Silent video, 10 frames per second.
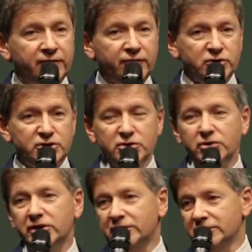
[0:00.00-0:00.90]
For
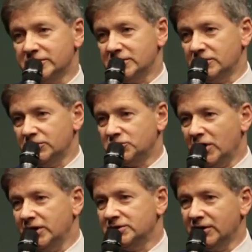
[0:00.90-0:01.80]
2 years, we
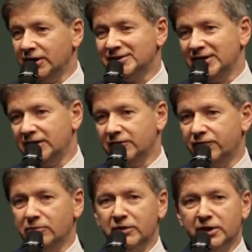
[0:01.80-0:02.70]
tried to get data
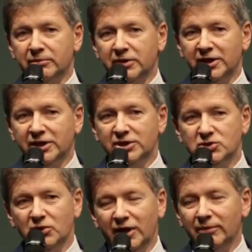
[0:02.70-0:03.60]
from them
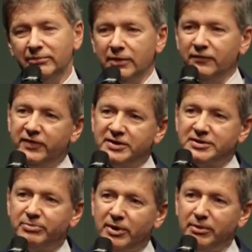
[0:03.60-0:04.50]
to help them fix
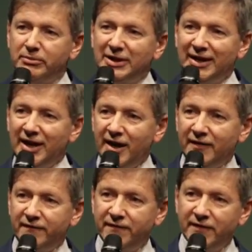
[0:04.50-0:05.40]
the problem that they
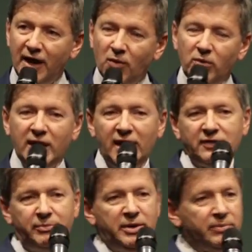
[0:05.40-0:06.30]
have, and we
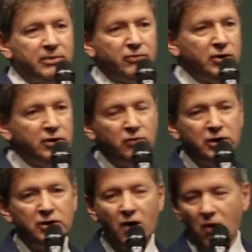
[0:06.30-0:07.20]
have the people,
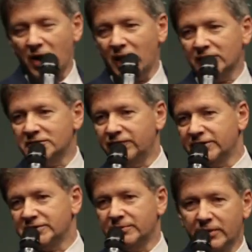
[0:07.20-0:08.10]
we know how to
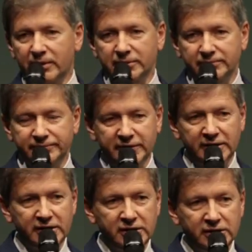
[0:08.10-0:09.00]
fix the problem.
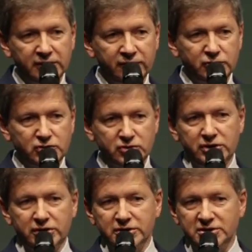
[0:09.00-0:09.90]
For 2
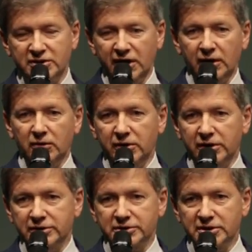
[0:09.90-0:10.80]
years, they
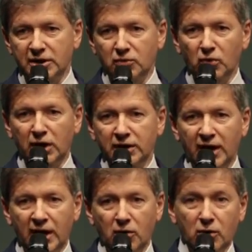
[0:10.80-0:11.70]
lawyers and one
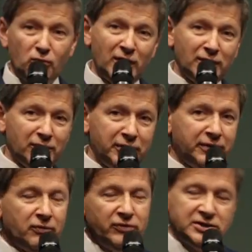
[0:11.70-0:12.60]

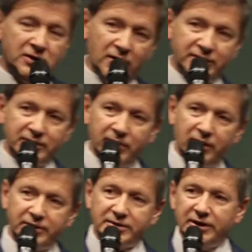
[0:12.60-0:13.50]
lawyer, we talked
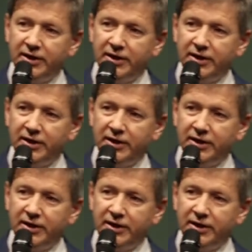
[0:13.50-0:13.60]
about it.